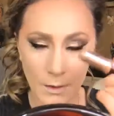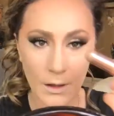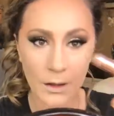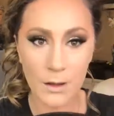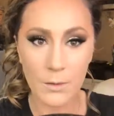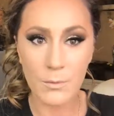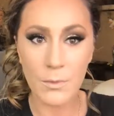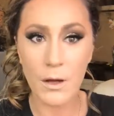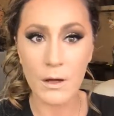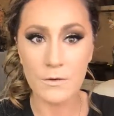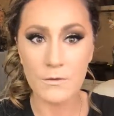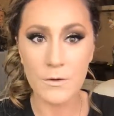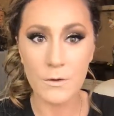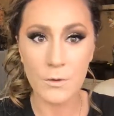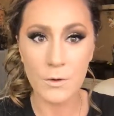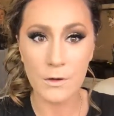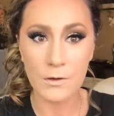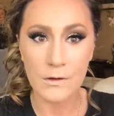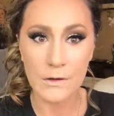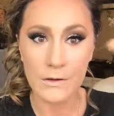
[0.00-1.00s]
and I'm also
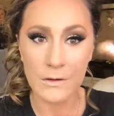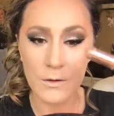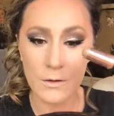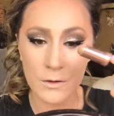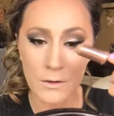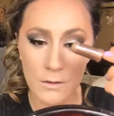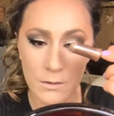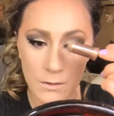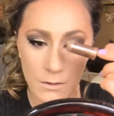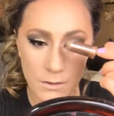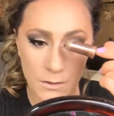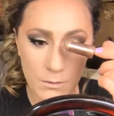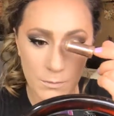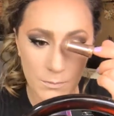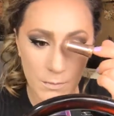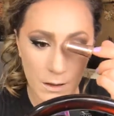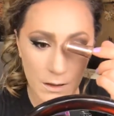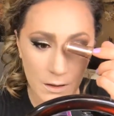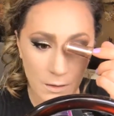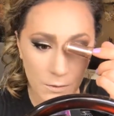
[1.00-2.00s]
going to do
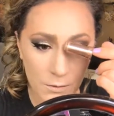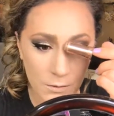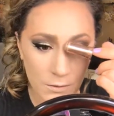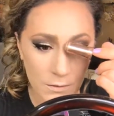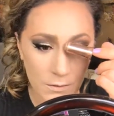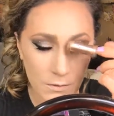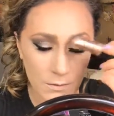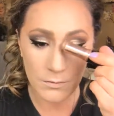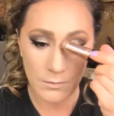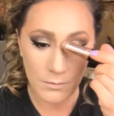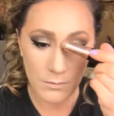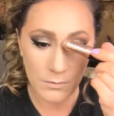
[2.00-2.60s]
my nose.